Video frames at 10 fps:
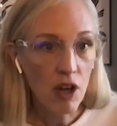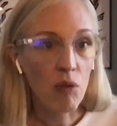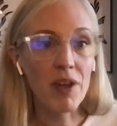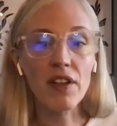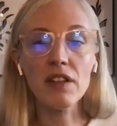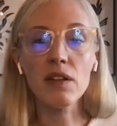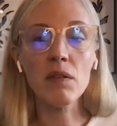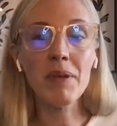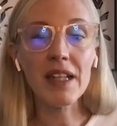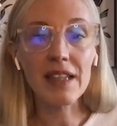with a
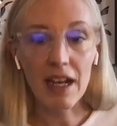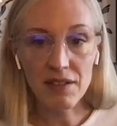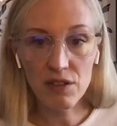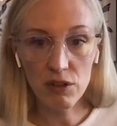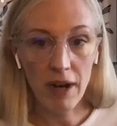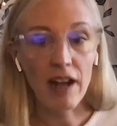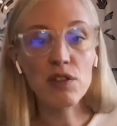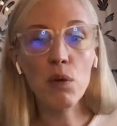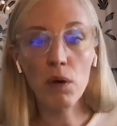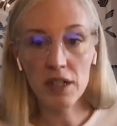little bit less
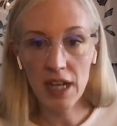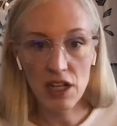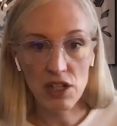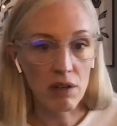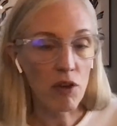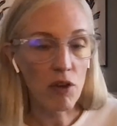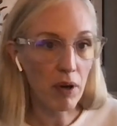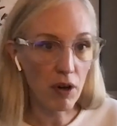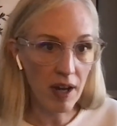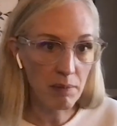direct coordination with
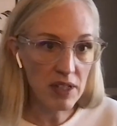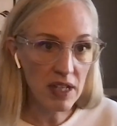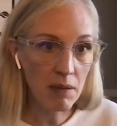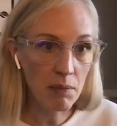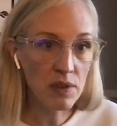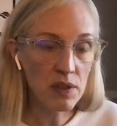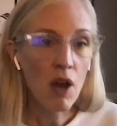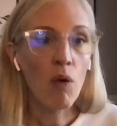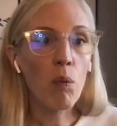program teams